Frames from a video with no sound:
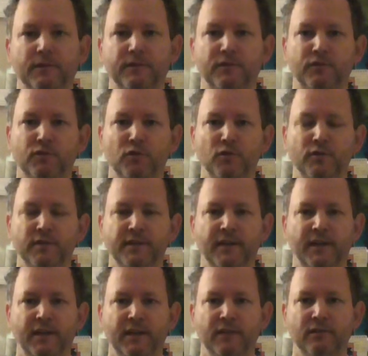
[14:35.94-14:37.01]
This is using
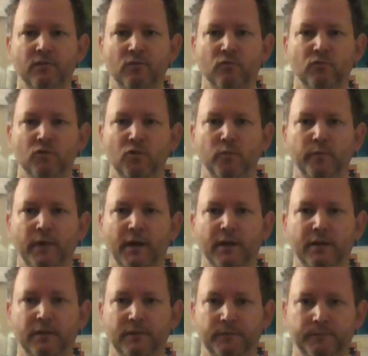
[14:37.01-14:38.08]
that internal
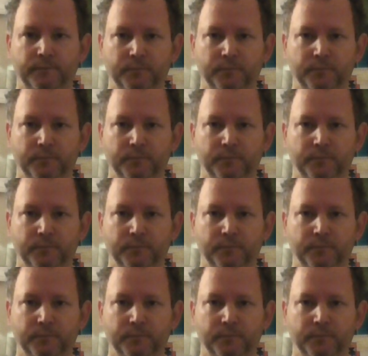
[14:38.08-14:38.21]
kumbaka.